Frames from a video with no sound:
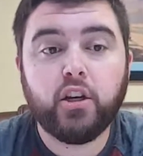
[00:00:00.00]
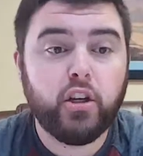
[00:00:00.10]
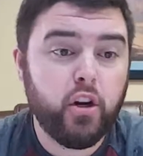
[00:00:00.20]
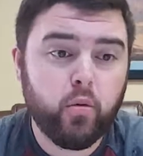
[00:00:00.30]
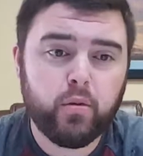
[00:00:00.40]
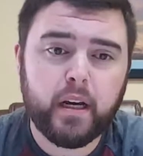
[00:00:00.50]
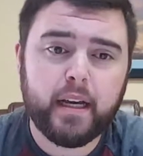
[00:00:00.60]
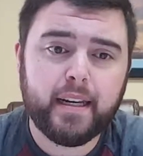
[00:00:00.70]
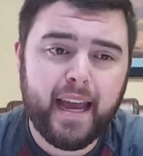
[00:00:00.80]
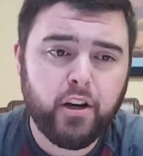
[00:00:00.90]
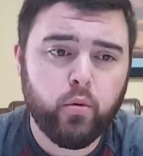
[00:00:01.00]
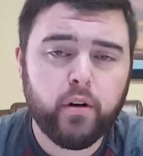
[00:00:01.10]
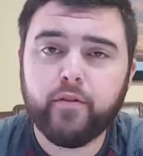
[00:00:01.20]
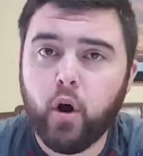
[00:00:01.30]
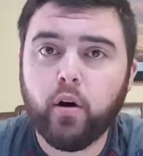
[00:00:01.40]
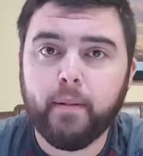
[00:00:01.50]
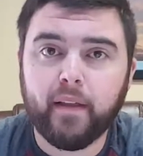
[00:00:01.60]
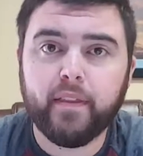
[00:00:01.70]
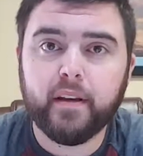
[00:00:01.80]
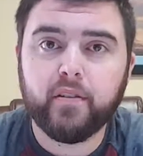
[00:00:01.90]
you know, Daniel would have known
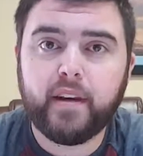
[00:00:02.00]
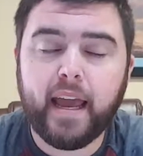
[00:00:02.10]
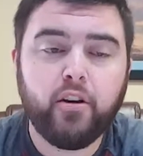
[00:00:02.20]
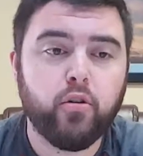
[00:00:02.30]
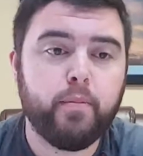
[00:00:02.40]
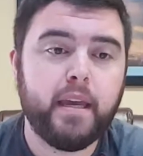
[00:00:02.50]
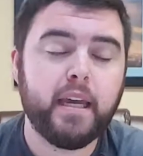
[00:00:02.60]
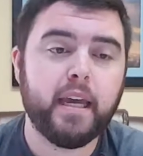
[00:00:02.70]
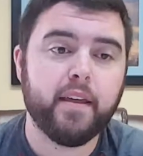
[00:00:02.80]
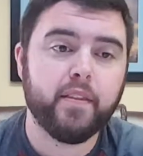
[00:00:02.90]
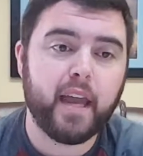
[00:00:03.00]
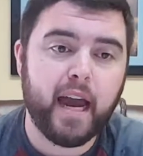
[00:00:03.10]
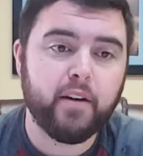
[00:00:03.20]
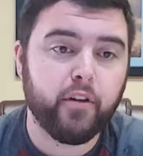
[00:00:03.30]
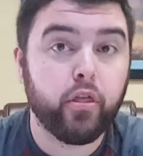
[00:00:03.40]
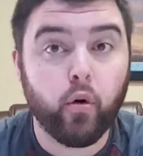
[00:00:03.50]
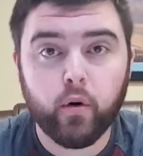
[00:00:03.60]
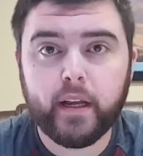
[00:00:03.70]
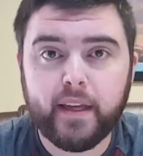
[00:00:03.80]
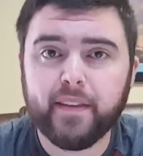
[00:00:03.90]
about this. Daniel being in the kind of
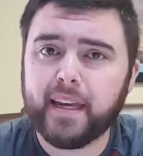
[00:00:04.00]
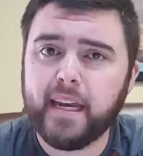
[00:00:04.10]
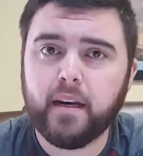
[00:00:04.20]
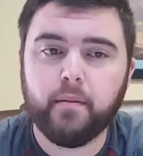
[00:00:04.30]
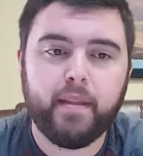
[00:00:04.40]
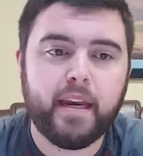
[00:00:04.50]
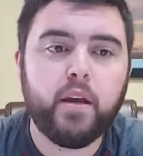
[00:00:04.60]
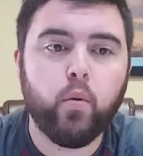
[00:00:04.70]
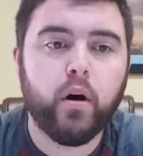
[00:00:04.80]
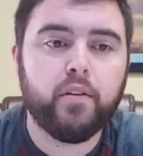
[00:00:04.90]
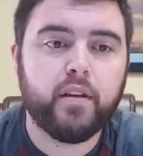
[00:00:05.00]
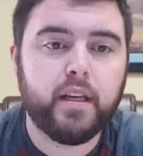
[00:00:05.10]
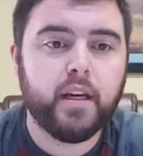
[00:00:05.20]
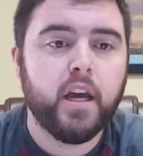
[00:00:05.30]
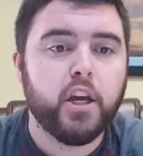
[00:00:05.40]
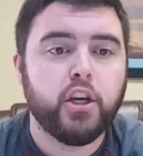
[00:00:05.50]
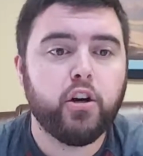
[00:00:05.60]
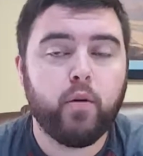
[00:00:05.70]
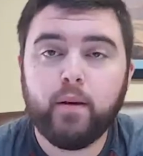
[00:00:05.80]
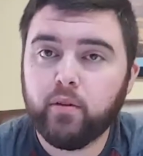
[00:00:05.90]
authority in the kingdom that he was in, you
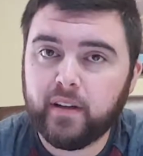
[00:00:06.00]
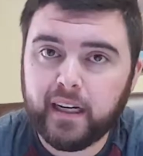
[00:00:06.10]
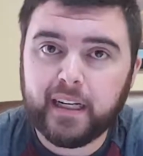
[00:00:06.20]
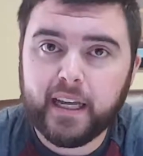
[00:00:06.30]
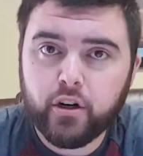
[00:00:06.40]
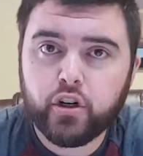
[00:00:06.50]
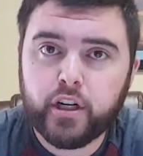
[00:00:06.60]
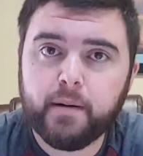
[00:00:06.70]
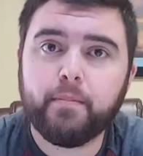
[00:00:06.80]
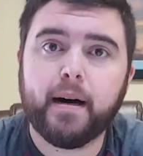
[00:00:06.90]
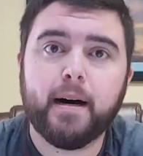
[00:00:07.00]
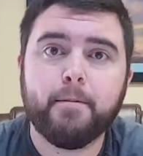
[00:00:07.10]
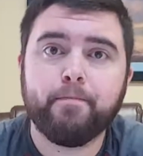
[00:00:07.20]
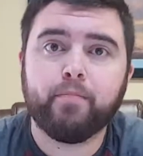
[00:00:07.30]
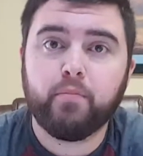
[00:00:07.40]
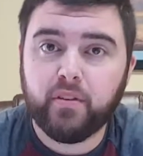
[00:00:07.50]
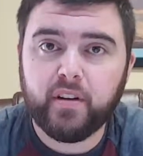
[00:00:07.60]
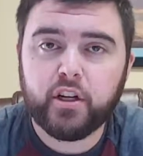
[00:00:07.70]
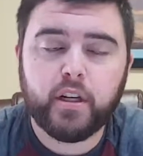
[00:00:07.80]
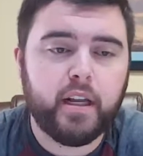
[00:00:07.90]
know, he was in a leadership
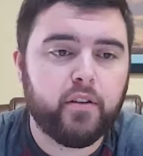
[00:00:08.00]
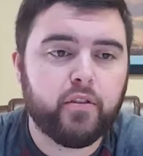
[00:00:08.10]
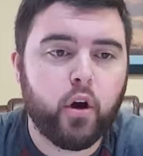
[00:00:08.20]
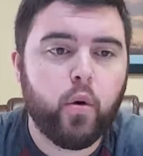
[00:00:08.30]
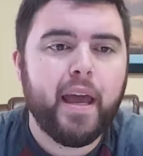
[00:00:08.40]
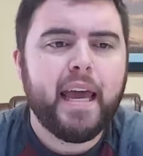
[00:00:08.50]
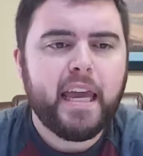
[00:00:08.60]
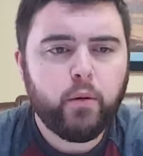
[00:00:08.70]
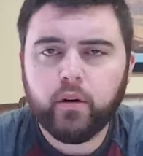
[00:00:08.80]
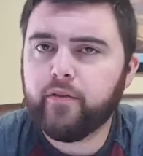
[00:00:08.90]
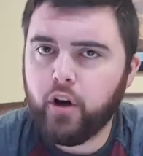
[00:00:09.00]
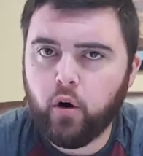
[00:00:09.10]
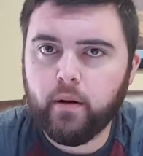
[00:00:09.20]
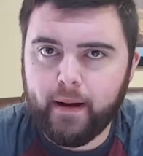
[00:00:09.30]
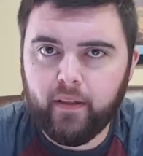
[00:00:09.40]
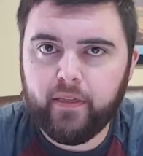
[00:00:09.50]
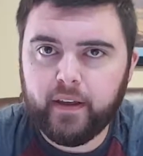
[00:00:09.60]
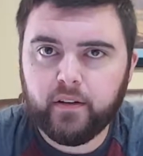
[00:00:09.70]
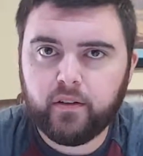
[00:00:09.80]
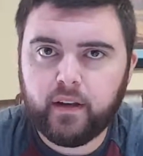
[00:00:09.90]
position, and so he would have known about
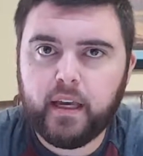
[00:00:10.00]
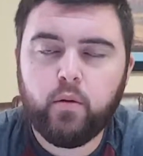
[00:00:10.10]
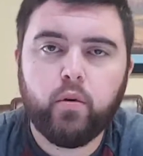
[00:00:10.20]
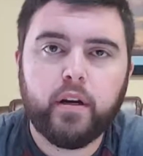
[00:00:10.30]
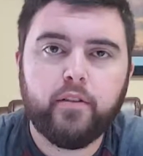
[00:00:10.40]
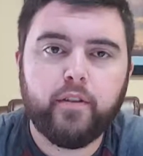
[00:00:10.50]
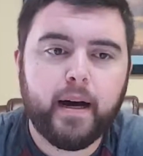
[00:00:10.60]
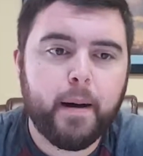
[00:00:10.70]
this. He would have